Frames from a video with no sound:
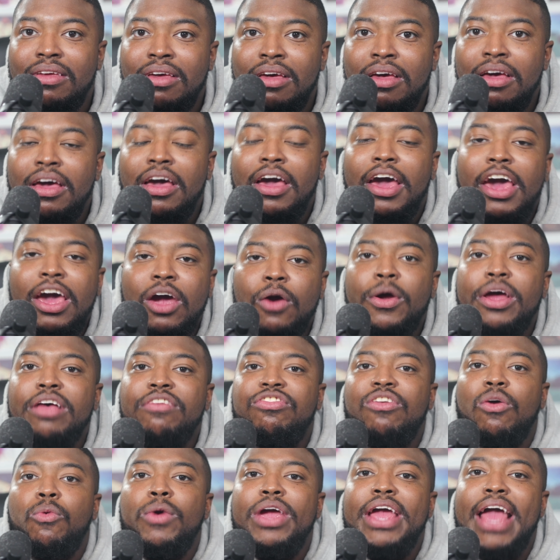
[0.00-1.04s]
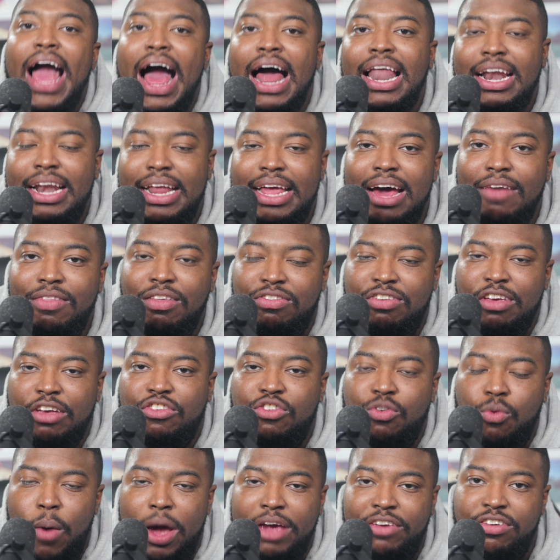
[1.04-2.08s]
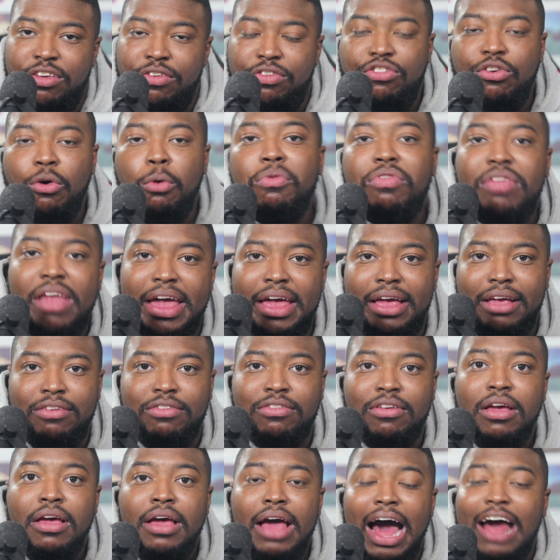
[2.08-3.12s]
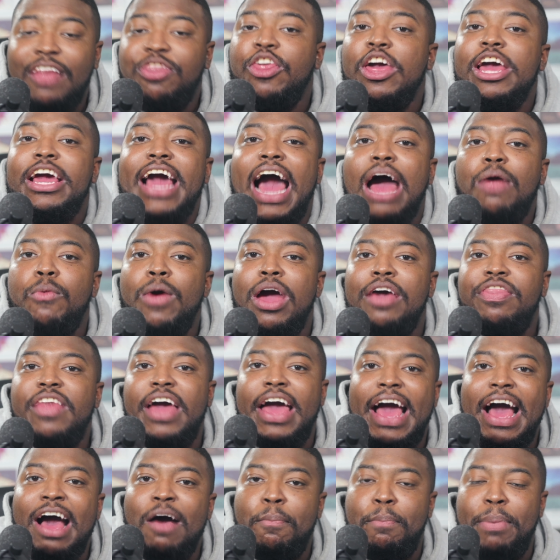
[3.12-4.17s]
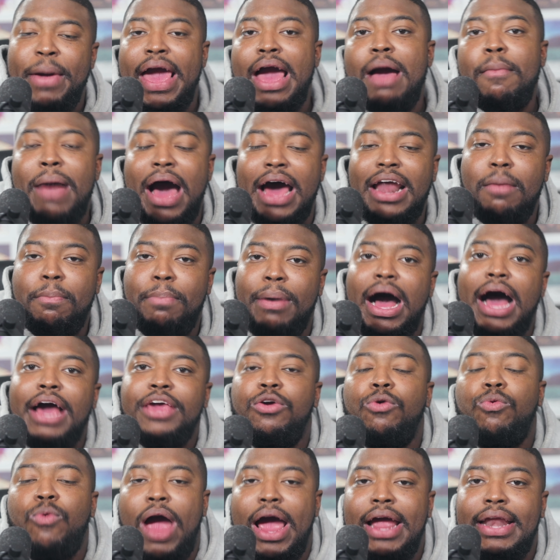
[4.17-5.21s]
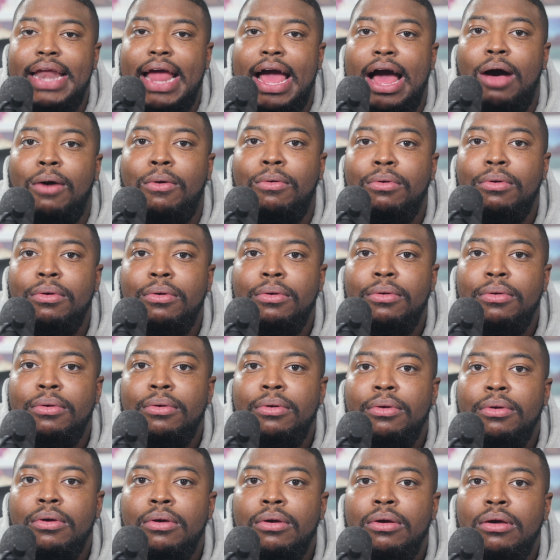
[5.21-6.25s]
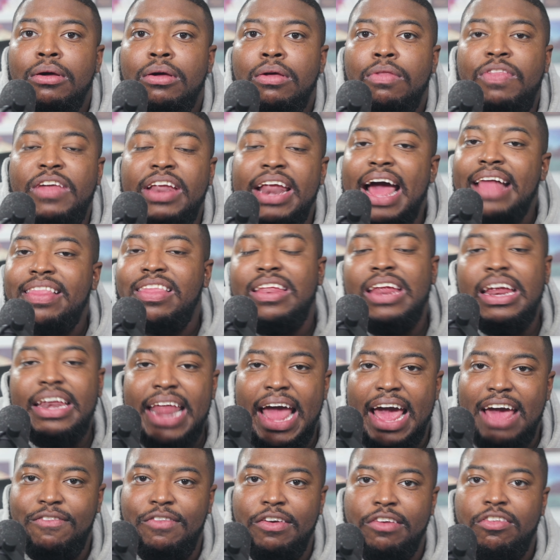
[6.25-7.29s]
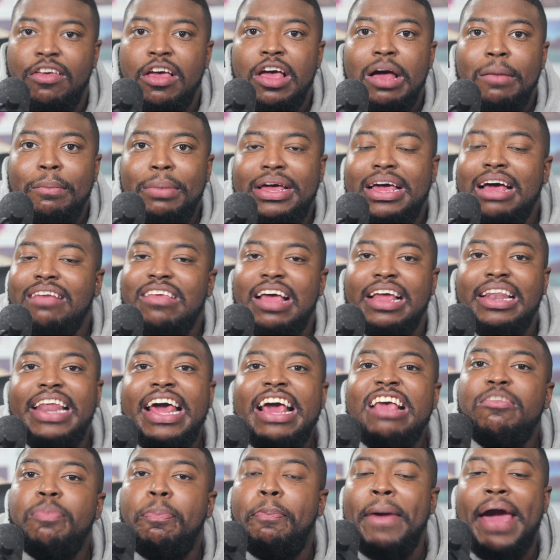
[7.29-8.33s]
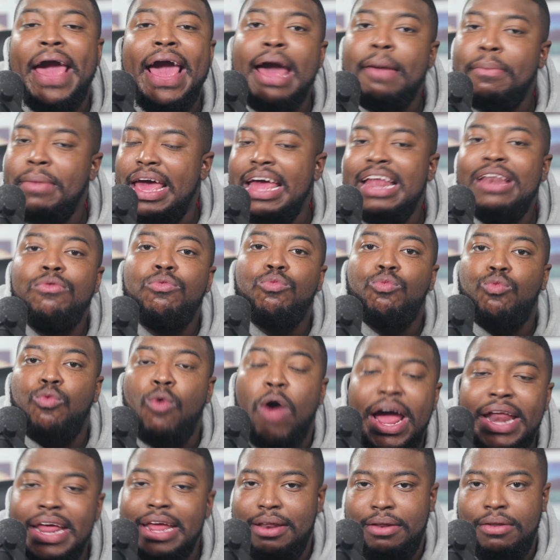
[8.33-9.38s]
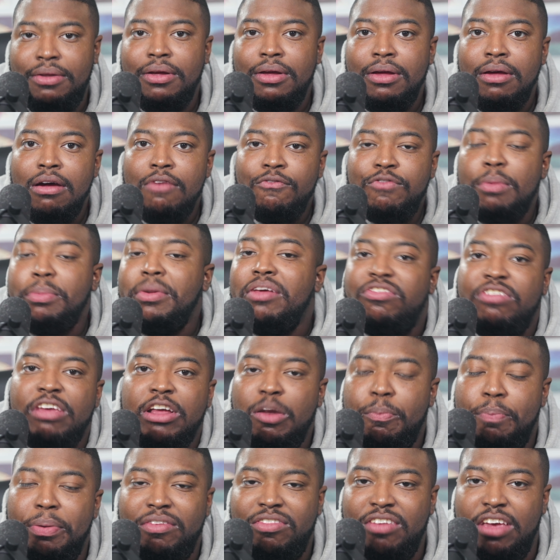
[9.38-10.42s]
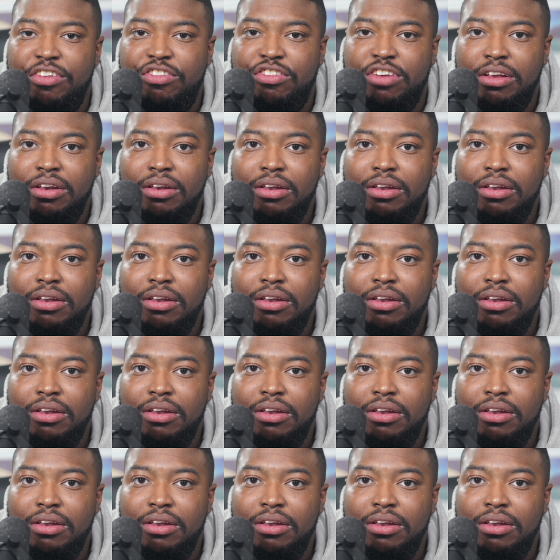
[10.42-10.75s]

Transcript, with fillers: Here is the reality of the situation. Two things. I think I'd rather have Bam Adebayo right now than Anthony Davis because at least Bam isn't running from the center position.